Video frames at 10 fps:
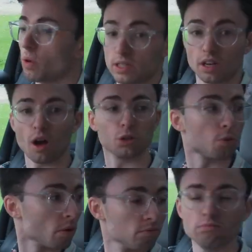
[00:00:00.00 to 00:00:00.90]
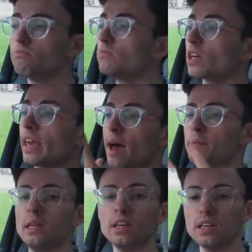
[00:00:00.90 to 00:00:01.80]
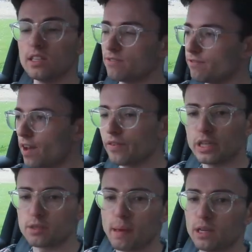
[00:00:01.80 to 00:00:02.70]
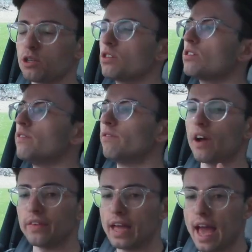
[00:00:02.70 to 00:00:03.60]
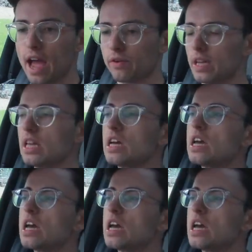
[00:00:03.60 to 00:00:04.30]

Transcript: quite a large one. The cabin is very spacious, very airy,